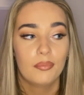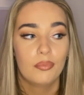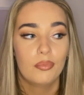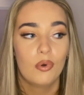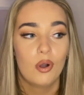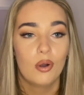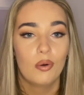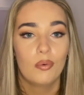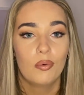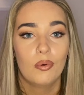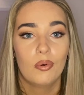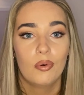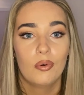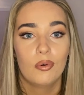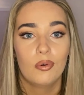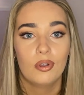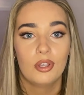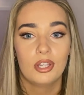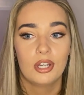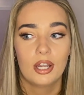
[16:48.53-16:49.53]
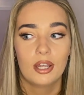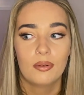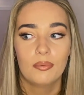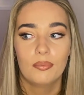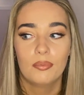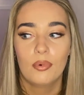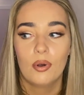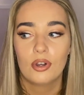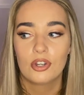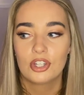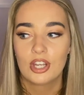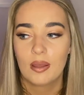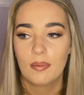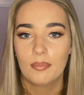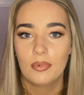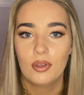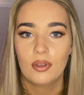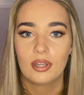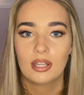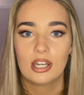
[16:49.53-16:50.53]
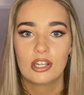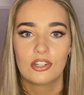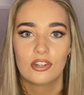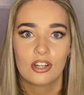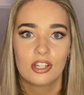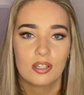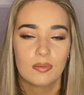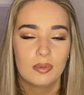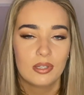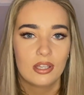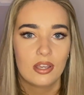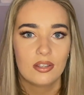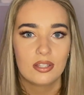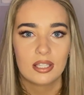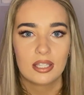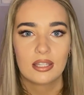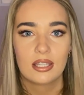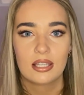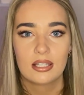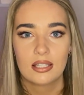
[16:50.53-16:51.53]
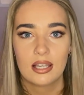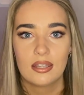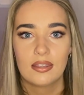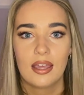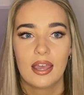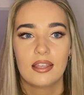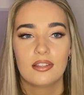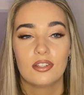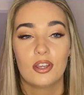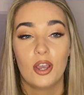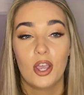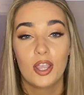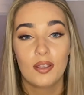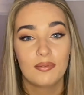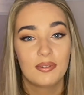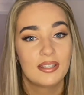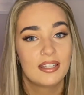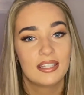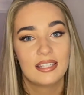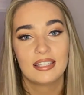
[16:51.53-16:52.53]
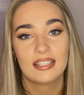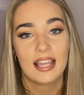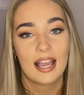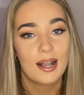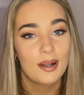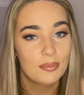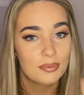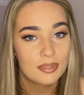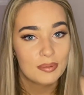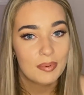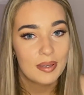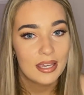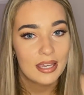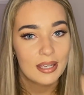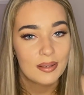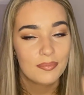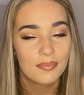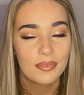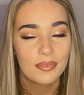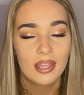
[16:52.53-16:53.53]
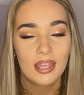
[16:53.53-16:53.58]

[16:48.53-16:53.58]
what shampoo and conditioner I should be using and things like that. So hopefully this has helped a bit.